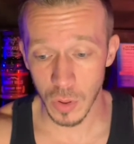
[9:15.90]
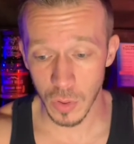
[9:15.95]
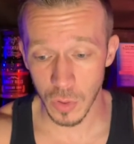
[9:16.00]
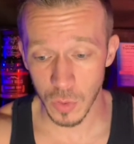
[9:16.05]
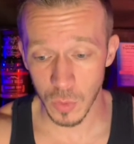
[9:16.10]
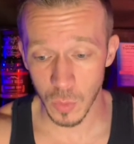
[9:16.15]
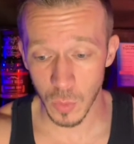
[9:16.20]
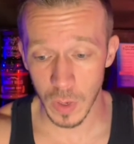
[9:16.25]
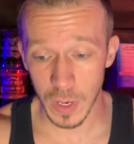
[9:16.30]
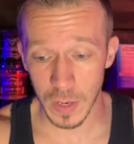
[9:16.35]

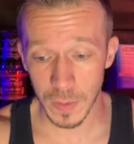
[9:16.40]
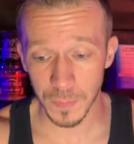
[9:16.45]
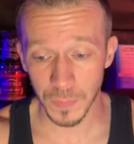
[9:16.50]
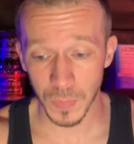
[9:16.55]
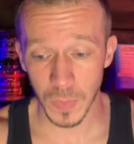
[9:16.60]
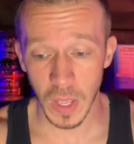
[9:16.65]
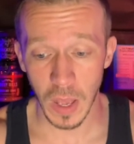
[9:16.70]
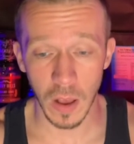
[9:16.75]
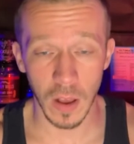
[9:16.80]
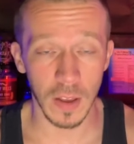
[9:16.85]
three
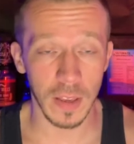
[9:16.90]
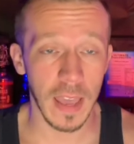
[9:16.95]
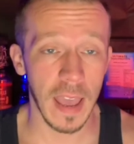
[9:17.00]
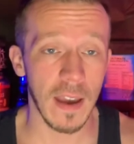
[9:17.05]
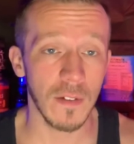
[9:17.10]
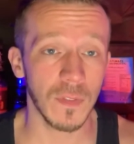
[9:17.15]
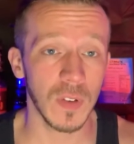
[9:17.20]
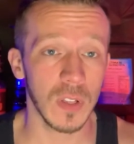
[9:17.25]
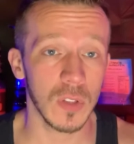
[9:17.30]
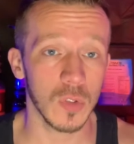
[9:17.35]

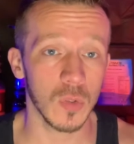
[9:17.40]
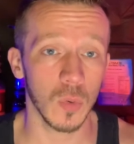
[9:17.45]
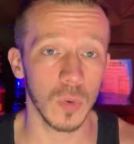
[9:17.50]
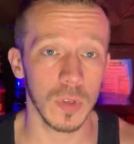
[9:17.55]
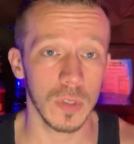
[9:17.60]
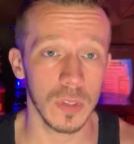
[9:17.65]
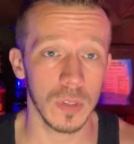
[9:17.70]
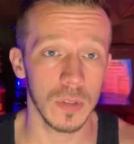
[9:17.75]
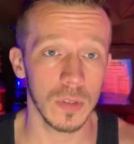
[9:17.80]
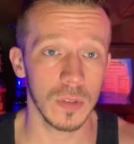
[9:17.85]
caffeine
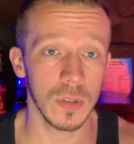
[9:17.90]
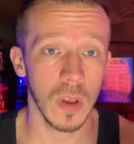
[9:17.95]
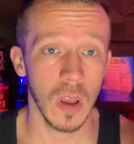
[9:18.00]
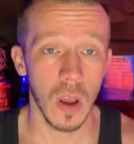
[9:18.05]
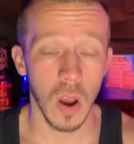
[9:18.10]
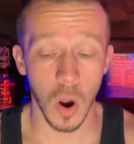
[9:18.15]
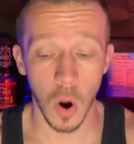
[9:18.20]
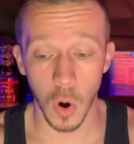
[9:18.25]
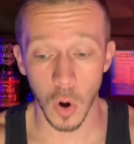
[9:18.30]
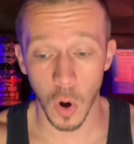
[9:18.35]
sources
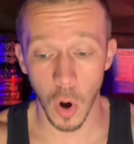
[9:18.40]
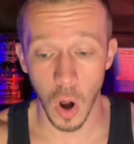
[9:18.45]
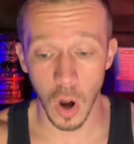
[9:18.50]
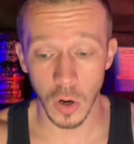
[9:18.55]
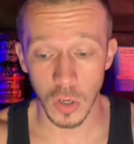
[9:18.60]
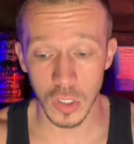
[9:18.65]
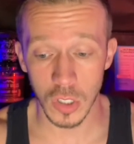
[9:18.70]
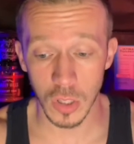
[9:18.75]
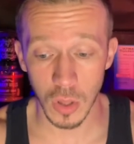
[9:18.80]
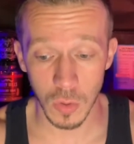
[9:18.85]
are
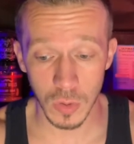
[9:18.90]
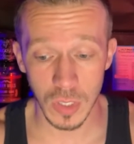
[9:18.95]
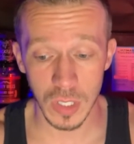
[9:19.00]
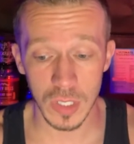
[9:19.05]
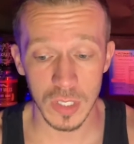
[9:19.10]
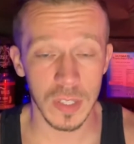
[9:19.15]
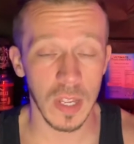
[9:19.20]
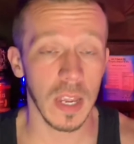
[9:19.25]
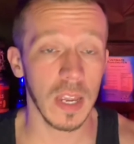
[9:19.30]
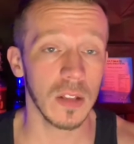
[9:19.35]
slow
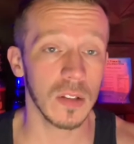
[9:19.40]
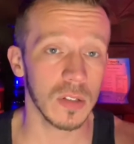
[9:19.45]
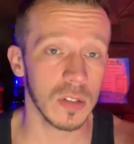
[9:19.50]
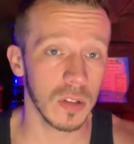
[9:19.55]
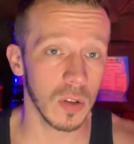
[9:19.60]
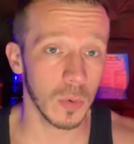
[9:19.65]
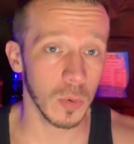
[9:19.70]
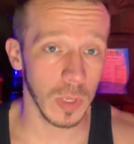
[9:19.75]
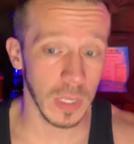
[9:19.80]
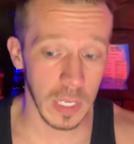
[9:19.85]
sustained,
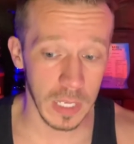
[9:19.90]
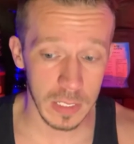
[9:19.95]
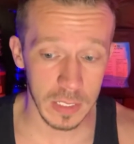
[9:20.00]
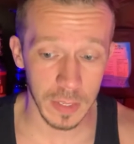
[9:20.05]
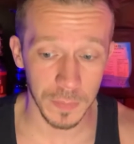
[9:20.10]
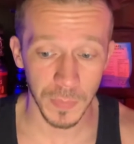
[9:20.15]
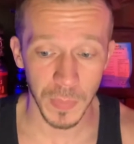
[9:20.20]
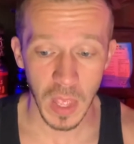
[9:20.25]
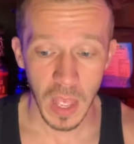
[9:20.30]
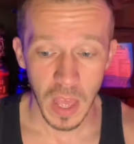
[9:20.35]
slow
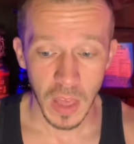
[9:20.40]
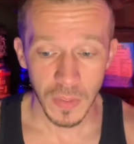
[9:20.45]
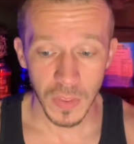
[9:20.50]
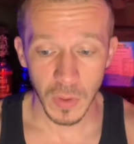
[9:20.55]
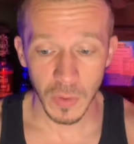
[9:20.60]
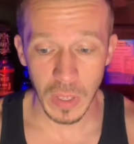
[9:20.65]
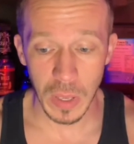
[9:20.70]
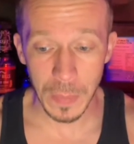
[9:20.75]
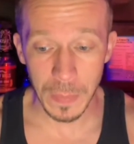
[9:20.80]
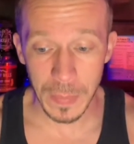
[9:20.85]
releasing. The
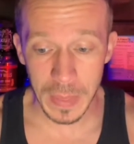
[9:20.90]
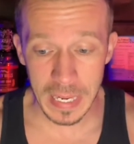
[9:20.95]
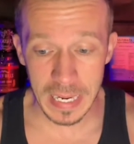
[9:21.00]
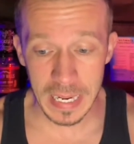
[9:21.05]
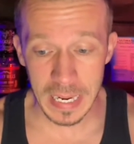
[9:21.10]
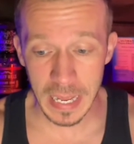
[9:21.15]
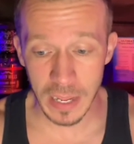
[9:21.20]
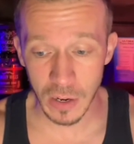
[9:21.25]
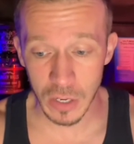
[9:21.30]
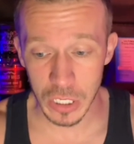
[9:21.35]
only
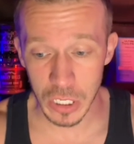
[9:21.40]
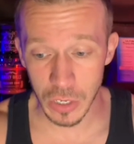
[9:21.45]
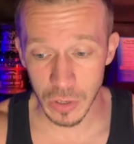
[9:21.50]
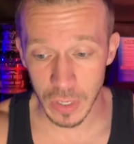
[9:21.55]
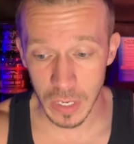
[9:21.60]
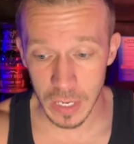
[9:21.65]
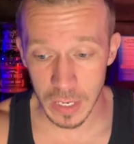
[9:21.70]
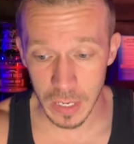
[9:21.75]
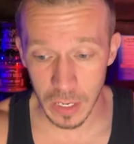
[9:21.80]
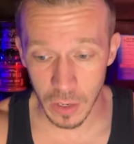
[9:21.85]
immediate energy you're
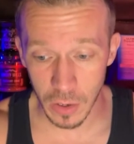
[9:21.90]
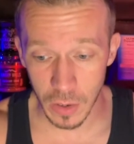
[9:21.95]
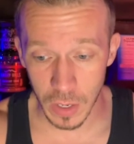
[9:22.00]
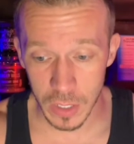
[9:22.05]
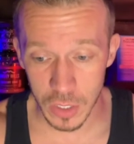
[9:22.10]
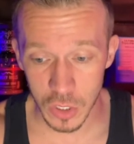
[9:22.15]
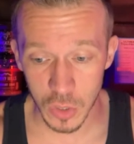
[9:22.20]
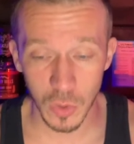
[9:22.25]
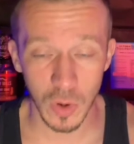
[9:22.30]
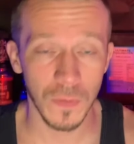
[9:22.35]
getting here
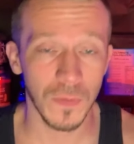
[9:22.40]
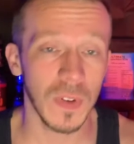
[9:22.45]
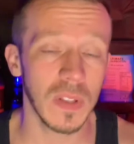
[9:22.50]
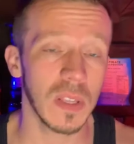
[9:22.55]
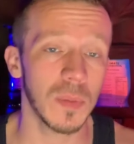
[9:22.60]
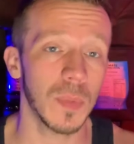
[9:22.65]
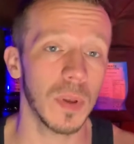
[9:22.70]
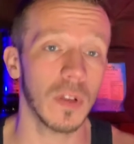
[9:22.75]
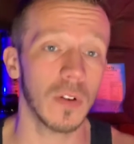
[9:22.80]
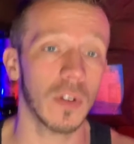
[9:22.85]
is
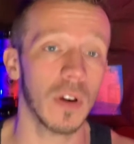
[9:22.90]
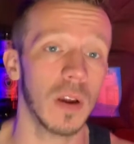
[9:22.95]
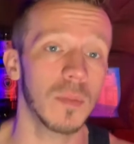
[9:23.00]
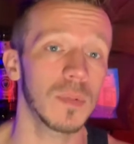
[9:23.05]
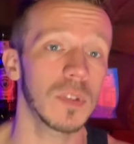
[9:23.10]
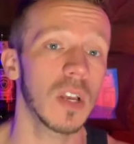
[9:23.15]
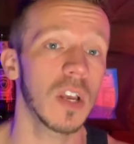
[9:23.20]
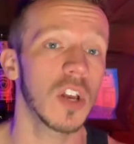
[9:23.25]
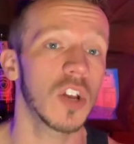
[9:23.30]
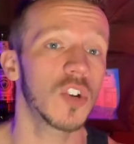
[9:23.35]
250 milligrams.
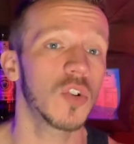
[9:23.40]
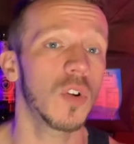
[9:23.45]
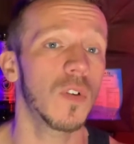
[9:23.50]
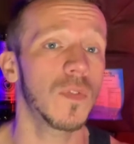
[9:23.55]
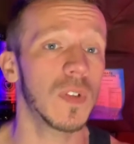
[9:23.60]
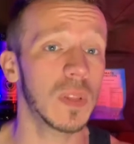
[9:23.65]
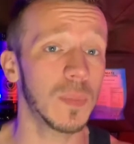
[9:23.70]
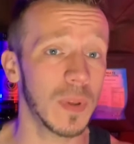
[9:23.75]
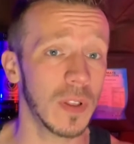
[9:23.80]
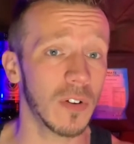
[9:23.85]

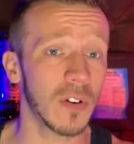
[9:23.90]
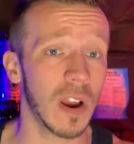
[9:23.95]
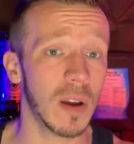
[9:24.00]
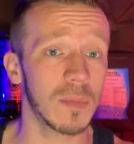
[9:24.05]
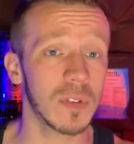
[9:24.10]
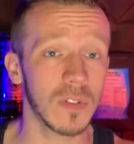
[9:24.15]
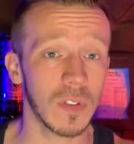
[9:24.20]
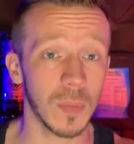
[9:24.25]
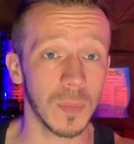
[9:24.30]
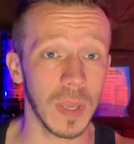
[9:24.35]
250
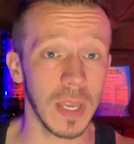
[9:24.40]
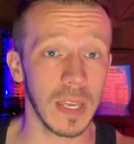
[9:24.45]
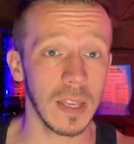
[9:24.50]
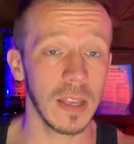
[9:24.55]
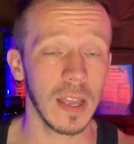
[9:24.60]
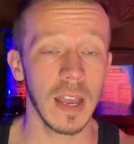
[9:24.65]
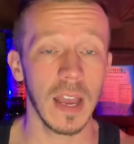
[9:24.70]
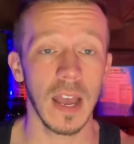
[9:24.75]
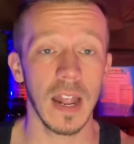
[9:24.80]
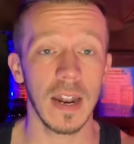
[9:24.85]
milligrams to me
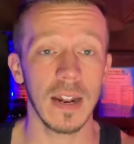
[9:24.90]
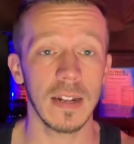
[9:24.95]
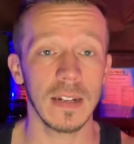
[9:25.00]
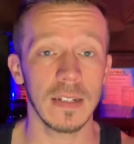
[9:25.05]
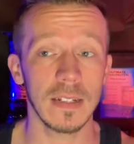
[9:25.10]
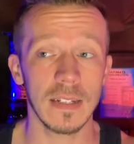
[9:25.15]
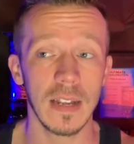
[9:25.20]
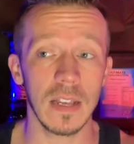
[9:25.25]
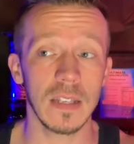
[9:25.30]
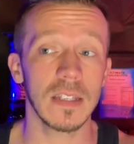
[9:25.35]

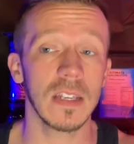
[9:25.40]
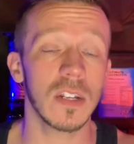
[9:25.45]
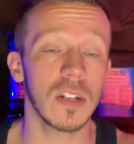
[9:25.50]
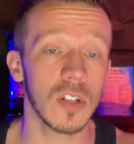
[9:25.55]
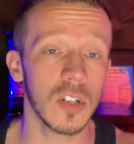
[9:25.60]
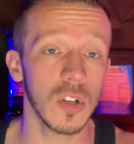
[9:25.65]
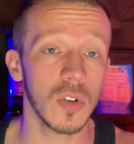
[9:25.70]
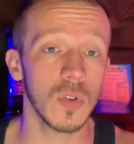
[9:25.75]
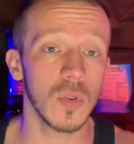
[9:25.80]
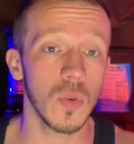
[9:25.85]
doesn't
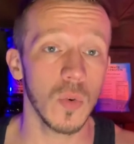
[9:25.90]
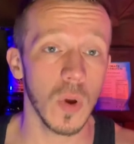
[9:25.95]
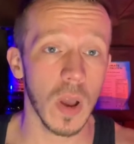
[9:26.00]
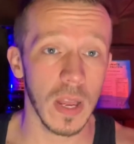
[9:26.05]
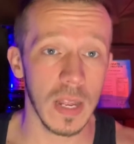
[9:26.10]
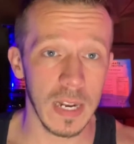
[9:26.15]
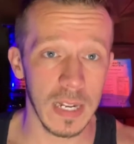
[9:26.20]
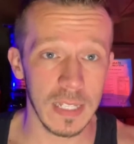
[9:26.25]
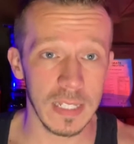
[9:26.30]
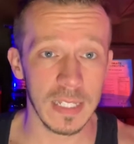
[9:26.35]
do
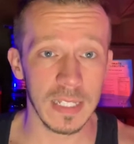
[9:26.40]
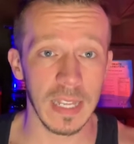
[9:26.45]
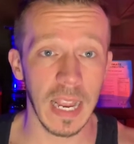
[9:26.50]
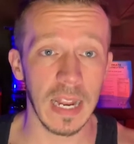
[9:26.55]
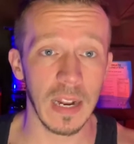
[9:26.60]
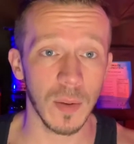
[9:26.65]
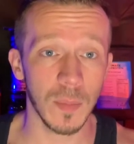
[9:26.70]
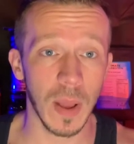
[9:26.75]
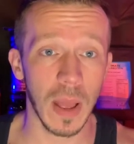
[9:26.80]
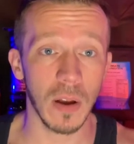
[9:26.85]
an
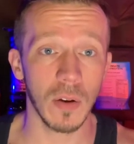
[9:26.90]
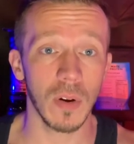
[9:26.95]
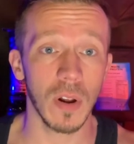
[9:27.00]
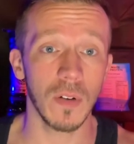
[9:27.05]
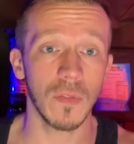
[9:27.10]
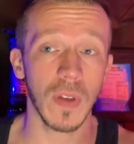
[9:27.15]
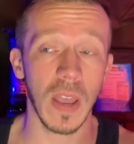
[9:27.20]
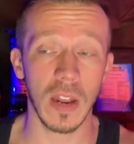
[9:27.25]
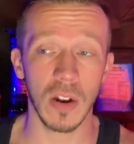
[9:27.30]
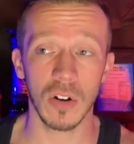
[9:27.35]
insane amount
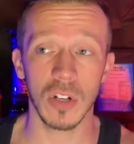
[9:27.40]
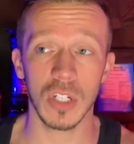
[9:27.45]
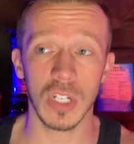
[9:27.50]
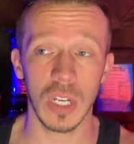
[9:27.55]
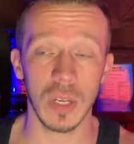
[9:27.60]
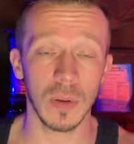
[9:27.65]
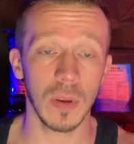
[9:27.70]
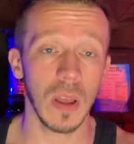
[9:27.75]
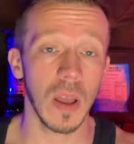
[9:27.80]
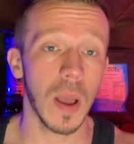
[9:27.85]
of
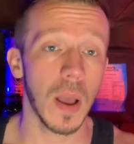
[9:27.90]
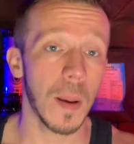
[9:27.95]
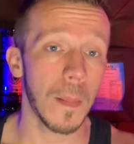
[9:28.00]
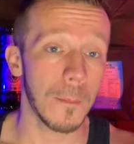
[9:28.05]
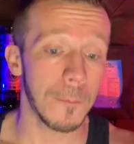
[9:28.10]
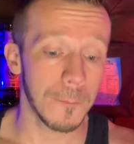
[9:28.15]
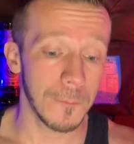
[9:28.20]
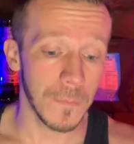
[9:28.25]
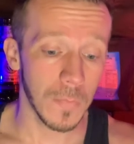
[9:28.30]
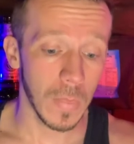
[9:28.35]
energy
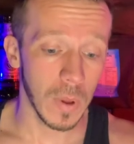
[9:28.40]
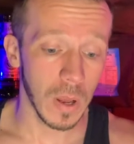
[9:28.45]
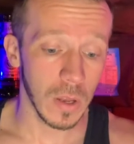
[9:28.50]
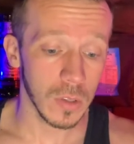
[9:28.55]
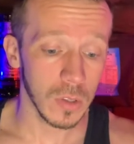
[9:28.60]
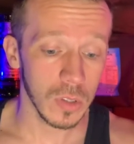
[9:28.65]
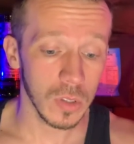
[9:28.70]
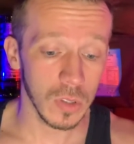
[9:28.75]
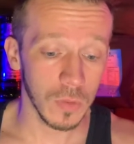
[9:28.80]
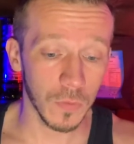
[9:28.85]

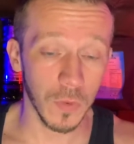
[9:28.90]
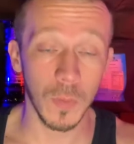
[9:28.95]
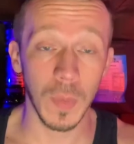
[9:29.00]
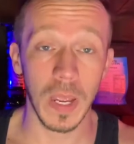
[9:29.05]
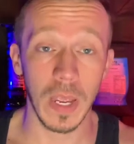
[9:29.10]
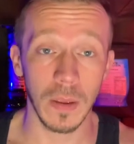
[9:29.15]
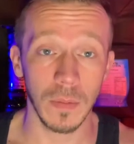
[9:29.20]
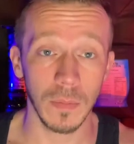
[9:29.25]
for me,